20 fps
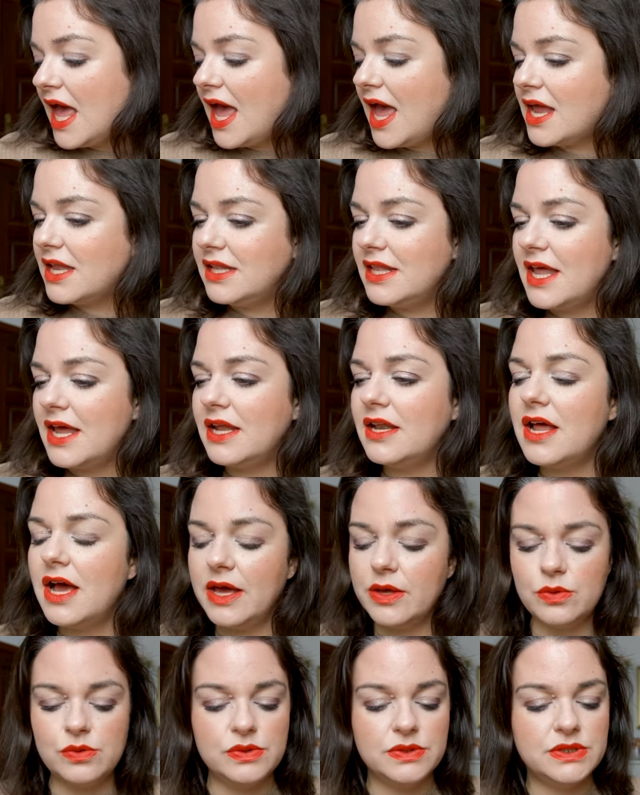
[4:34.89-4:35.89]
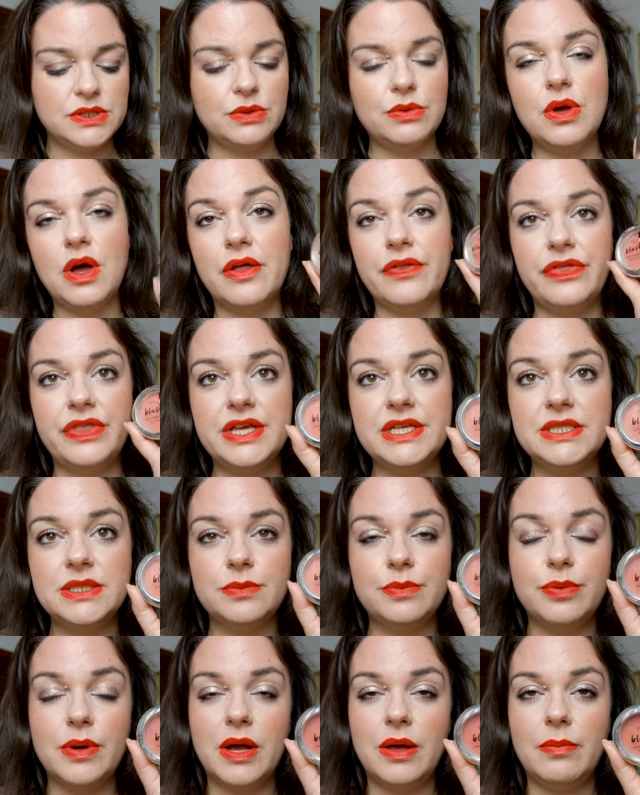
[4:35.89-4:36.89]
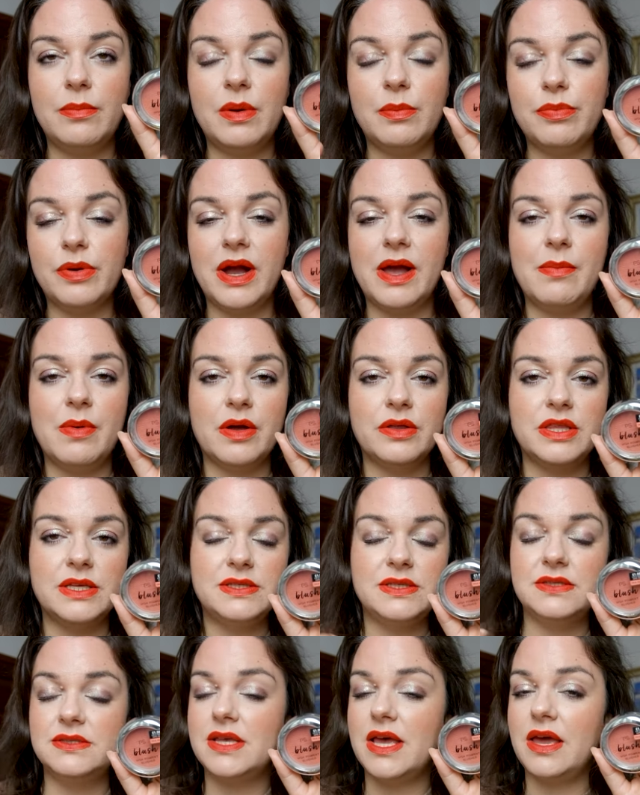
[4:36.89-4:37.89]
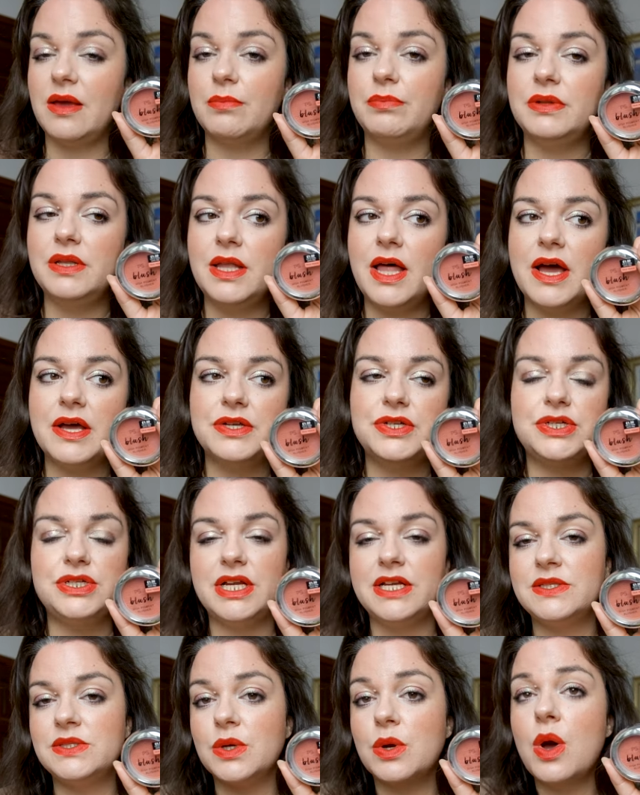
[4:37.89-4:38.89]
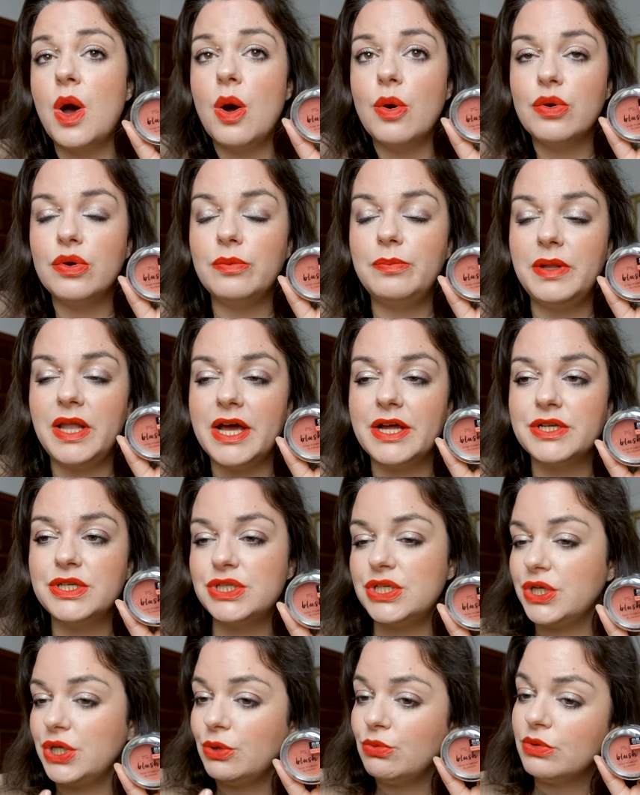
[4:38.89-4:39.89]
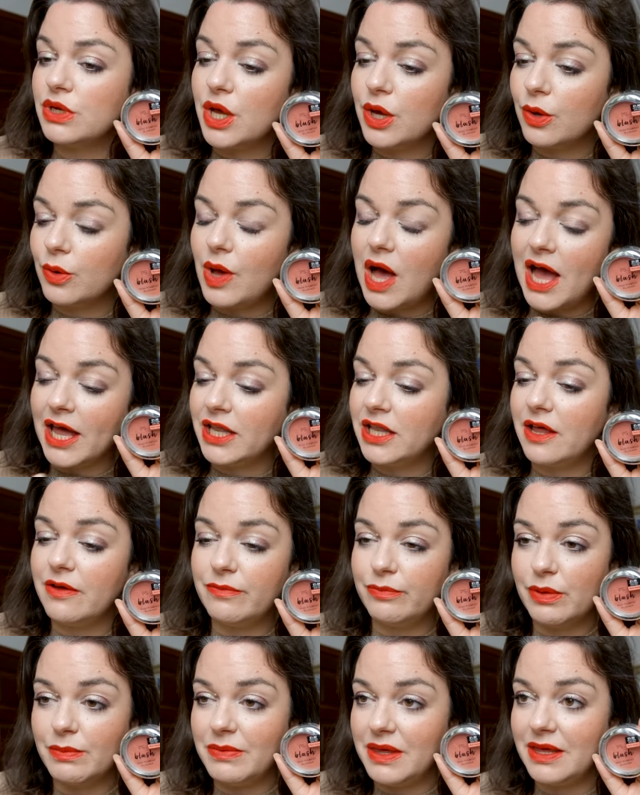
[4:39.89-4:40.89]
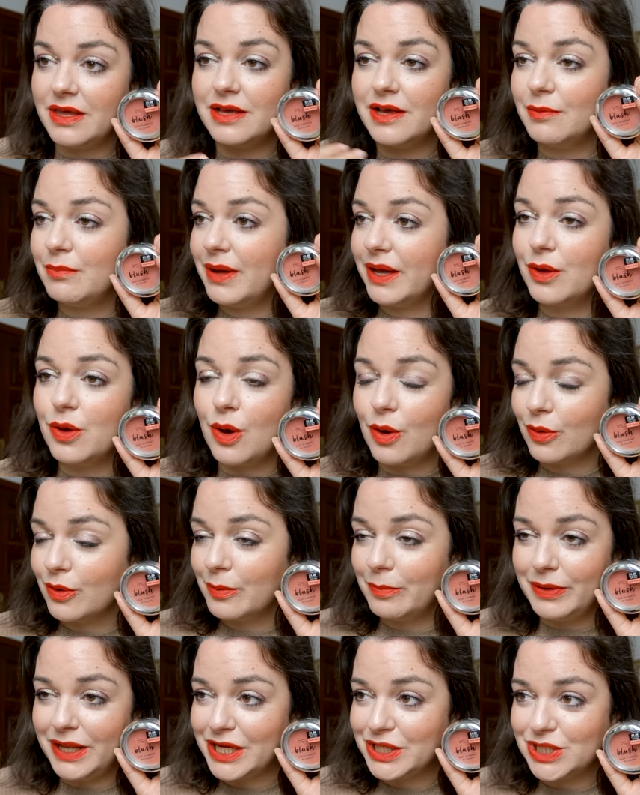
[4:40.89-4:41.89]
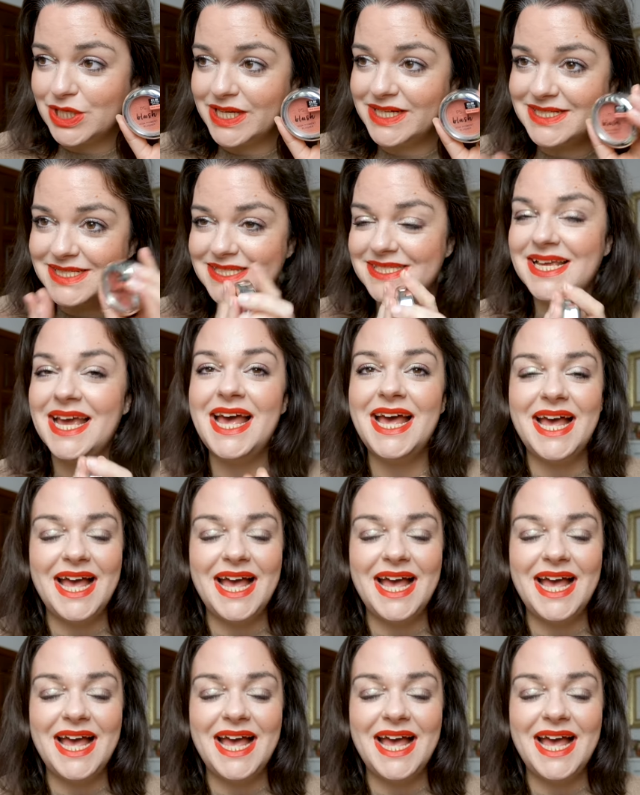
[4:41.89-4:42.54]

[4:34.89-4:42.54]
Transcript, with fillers: And then I also got this from Primark. This is a blush. It's a coral blush. You know, I love me my coral blushes.